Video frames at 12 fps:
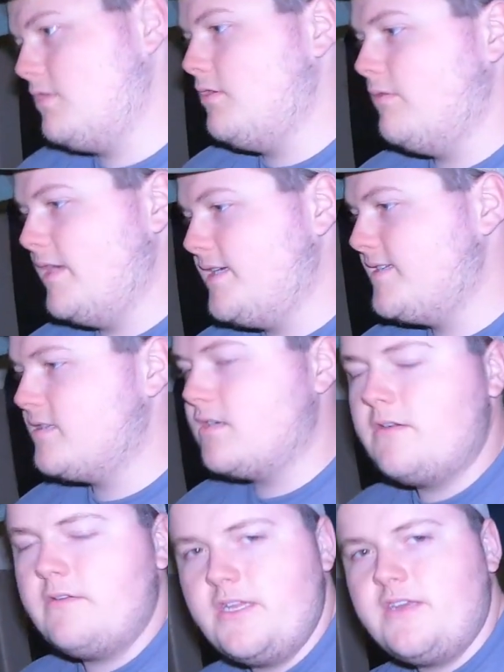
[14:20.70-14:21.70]
2 weeks,
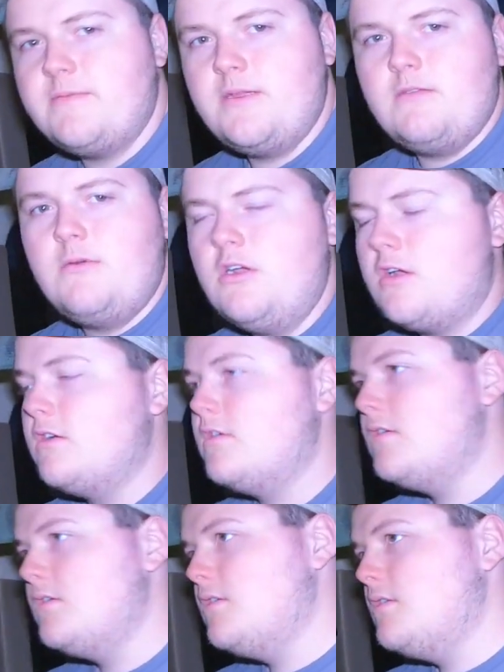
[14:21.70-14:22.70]
3 weeks, maybe more.
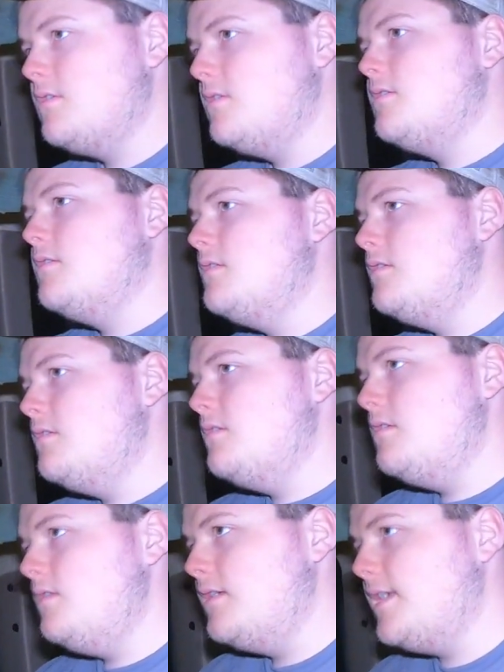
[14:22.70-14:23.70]

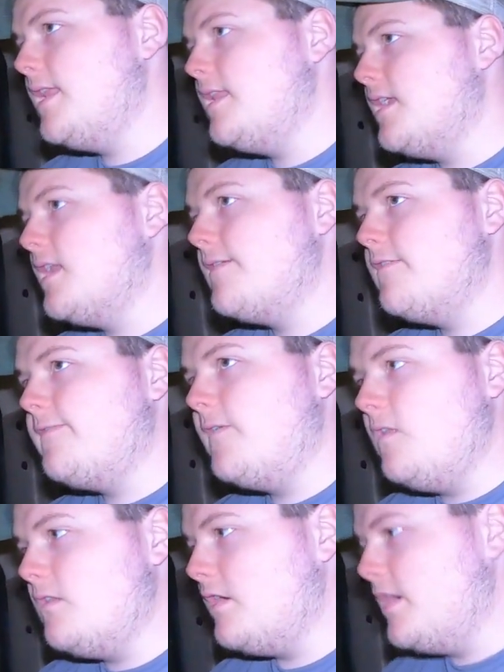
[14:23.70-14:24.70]
And they can have it
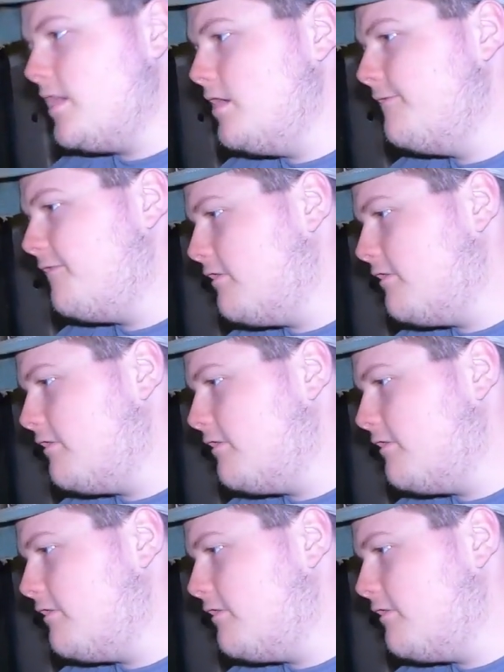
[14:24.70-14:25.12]
full and ready to go